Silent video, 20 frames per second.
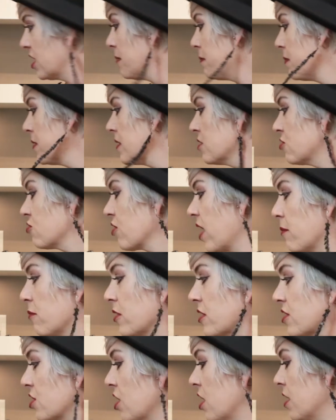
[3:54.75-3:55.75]
Keeping a dry
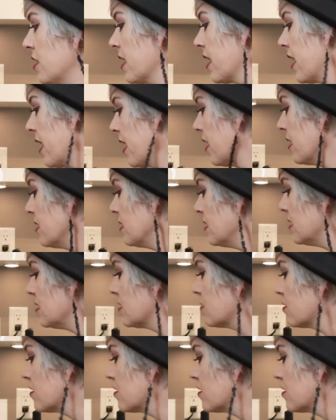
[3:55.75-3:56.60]
brush on hand is